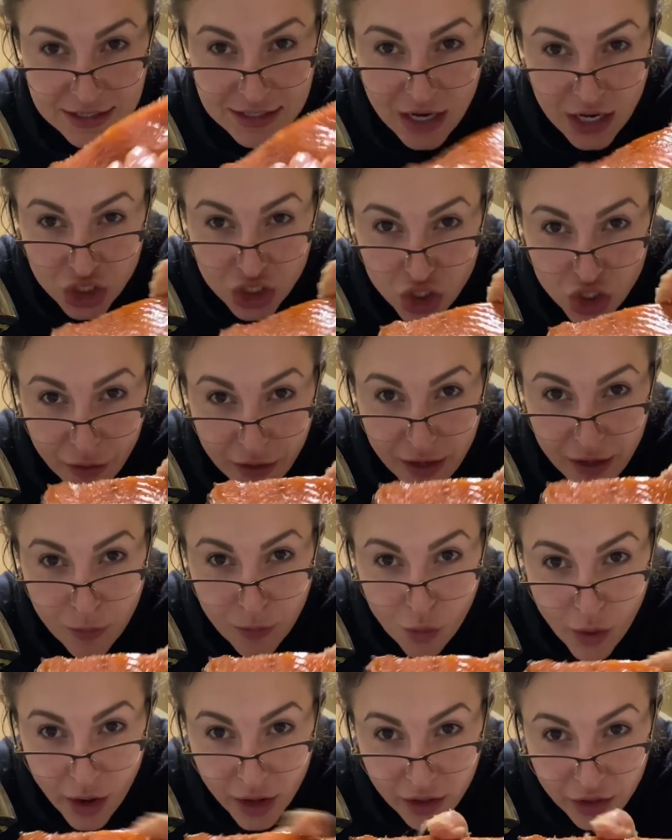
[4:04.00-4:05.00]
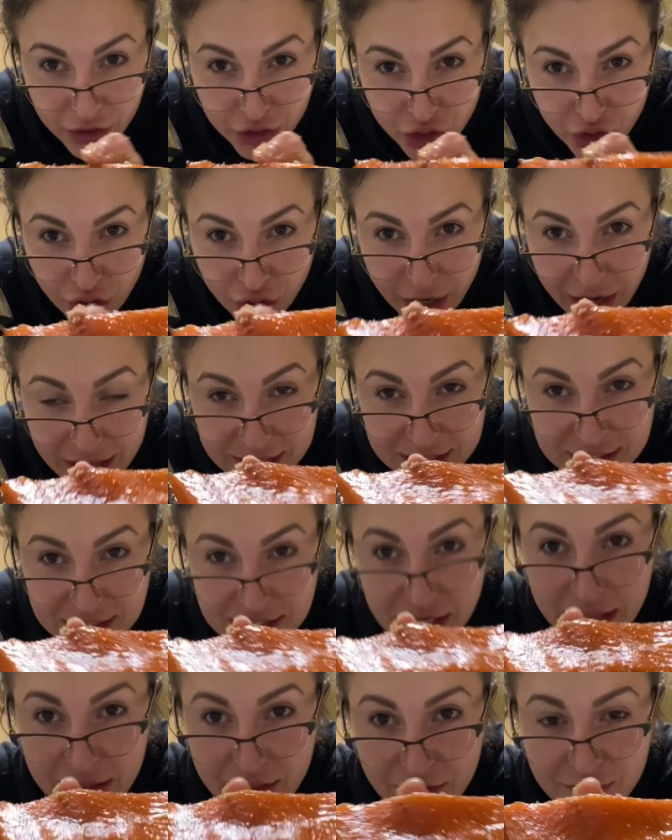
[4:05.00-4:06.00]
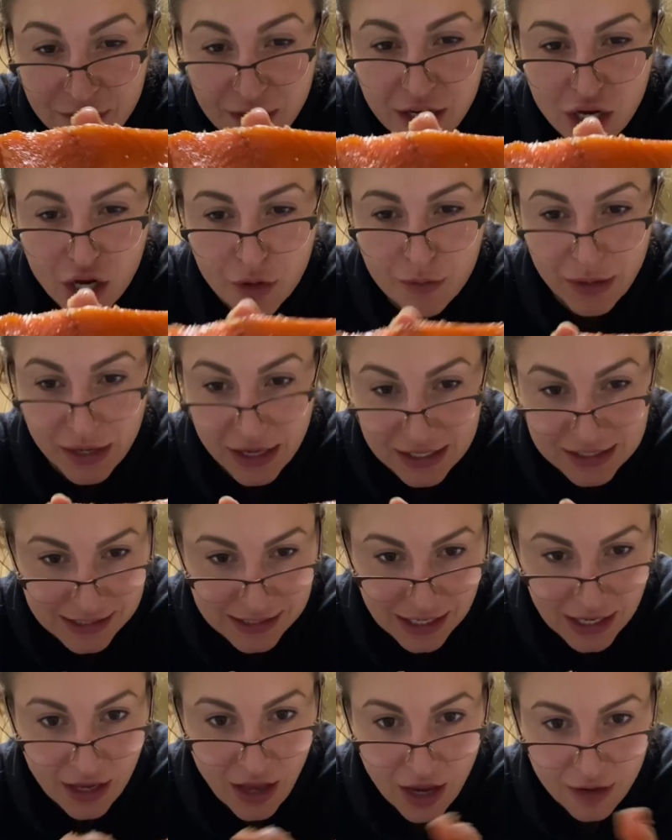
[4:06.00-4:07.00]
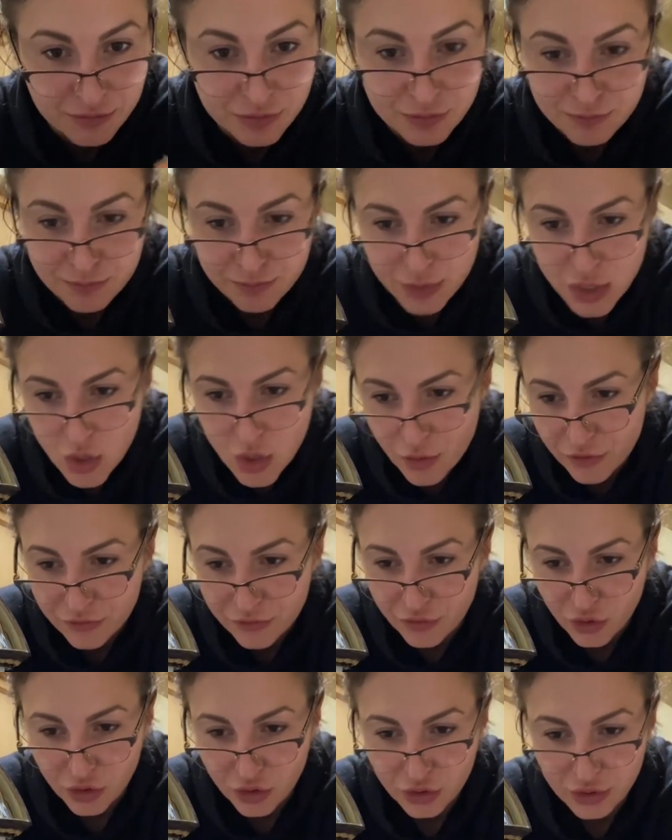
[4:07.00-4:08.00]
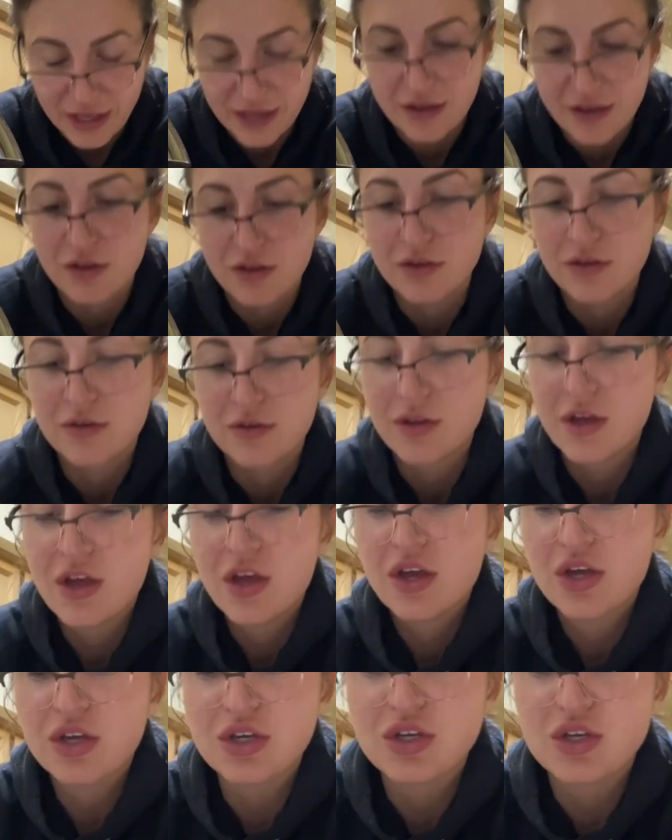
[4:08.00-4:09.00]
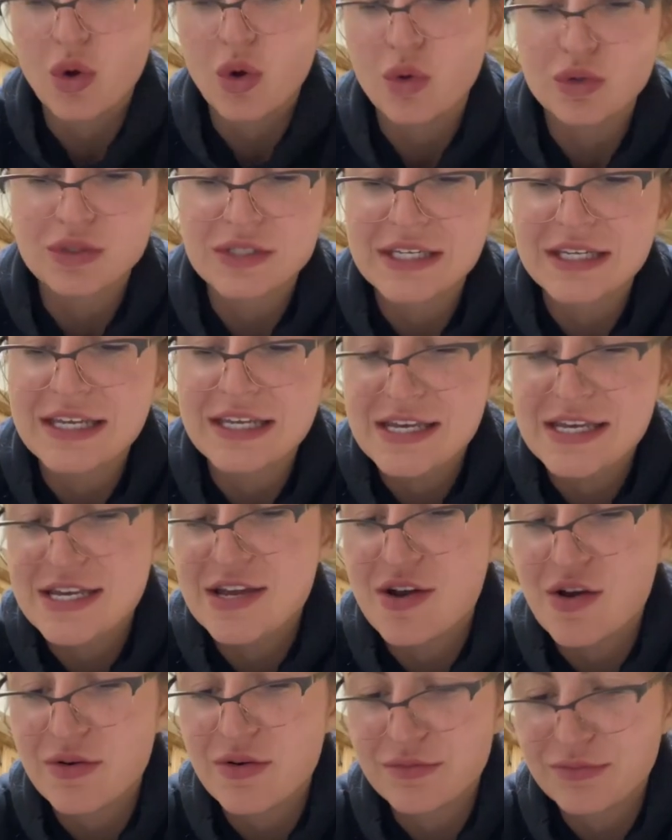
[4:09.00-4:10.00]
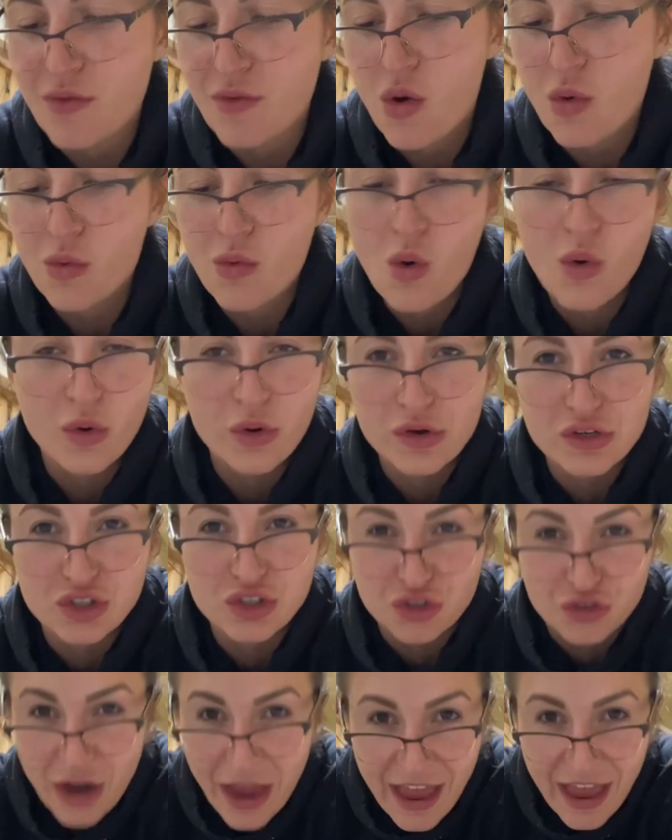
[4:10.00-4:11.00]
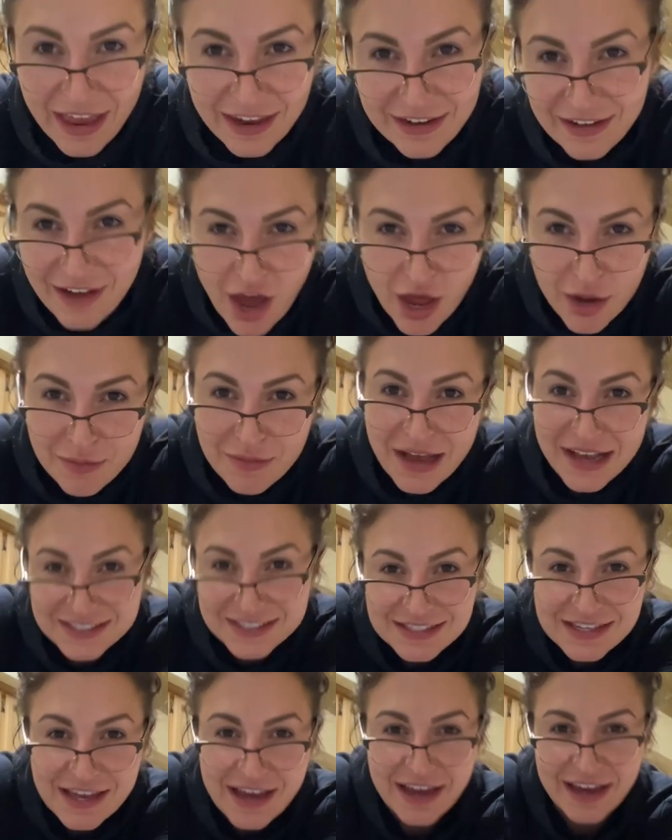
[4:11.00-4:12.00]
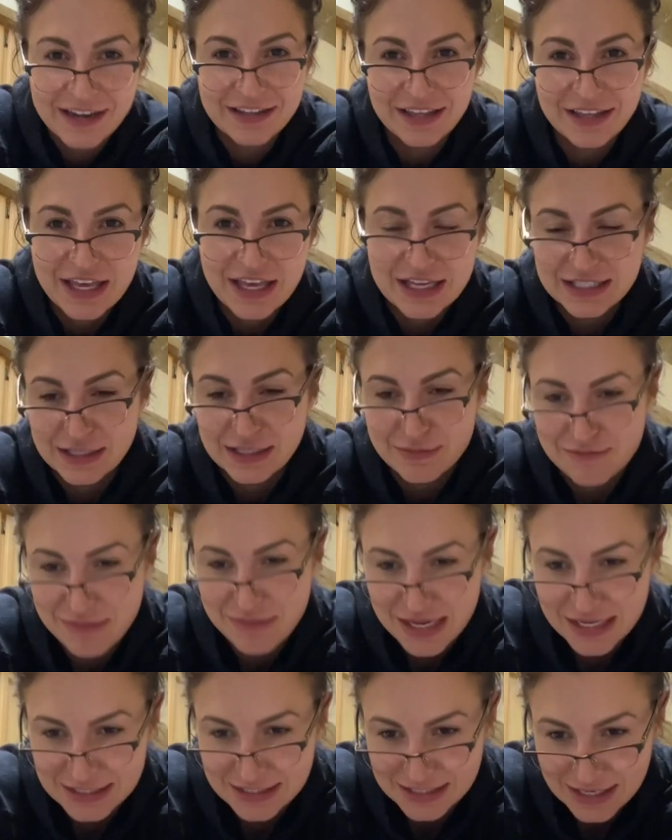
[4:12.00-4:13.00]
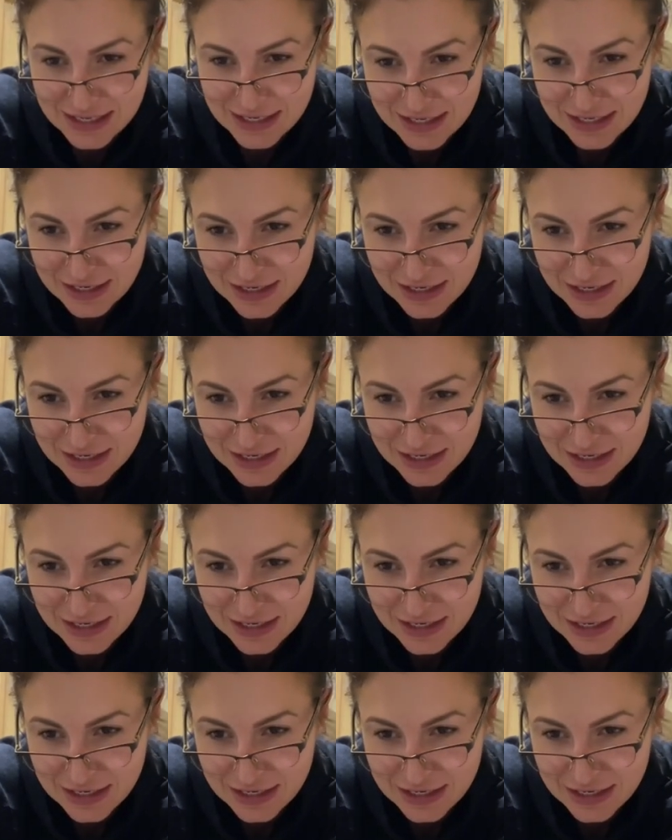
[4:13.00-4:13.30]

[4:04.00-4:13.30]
not showing up well on your end in the video, but it's like a beautiful, like goldeny orange red on my side. Like, it's amazing.